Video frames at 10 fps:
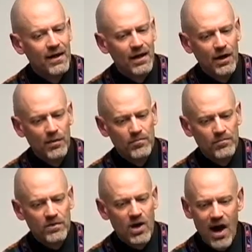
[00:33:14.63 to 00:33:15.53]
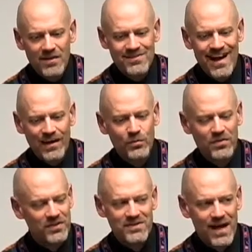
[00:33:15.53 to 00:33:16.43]
um, contact
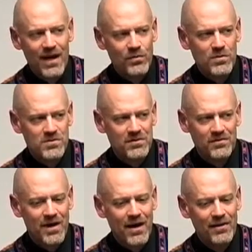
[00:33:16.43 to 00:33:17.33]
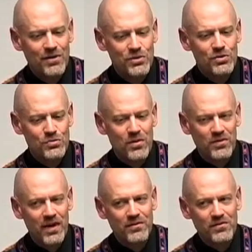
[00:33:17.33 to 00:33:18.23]
with the dead was not an unusual
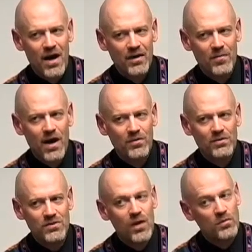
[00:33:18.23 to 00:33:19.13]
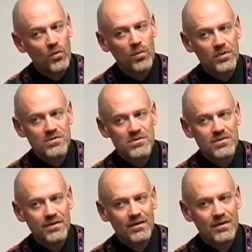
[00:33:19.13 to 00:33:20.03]
thing to talk about when you talk with Mormons.
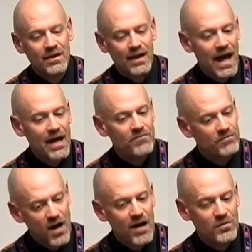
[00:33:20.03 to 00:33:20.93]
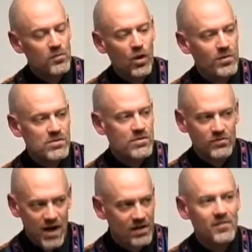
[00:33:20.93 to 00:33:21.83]
And I've talked with Mormons
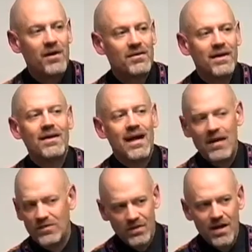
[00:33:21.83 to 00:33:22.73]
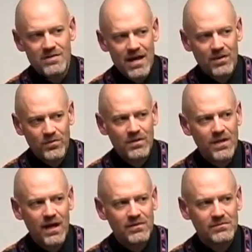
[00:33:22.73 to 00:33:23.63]
who've talked about having contact with the
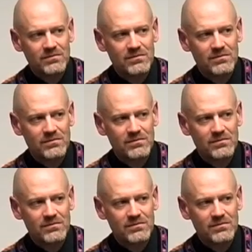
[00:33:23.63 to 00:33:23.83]
dead.